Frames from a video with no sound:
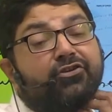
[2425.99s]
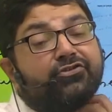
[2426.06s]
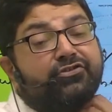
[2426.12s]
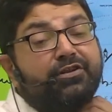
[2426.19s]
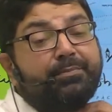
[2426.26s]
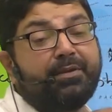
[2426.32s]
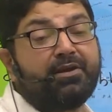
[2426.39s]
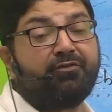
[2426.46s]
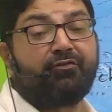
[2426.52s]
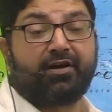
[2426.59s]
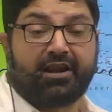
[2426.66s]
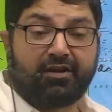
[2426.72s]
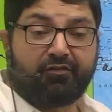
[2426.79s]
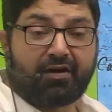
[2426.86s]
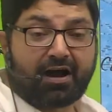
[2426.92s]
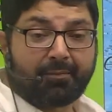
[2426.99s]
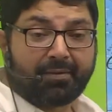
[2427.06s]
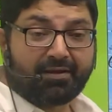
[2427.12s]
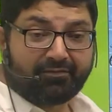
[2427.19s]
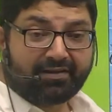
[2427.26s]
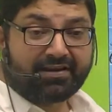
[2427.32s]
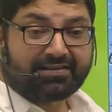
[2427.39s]
being very warm and very
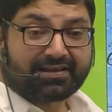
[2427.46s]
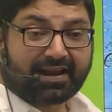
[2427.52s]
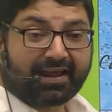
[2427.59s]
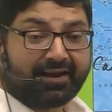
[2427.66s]
saline,